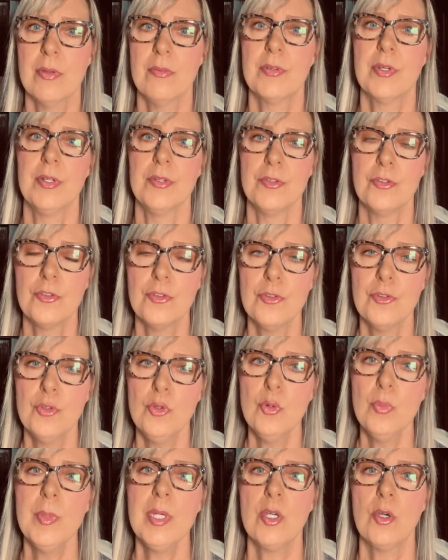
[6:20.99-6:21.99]
of
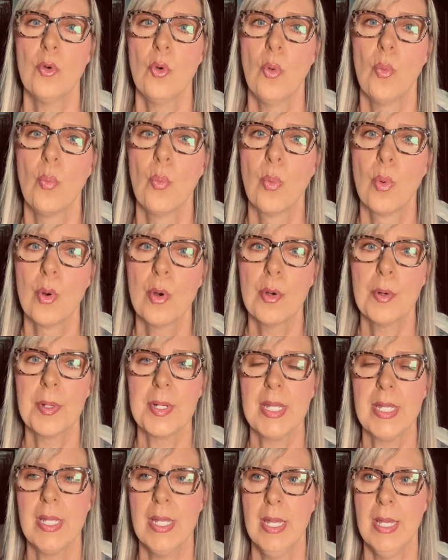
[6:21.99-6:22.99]
consuming
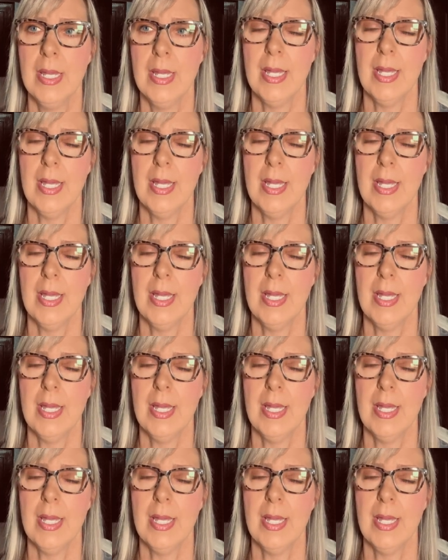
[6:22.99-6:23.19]
worry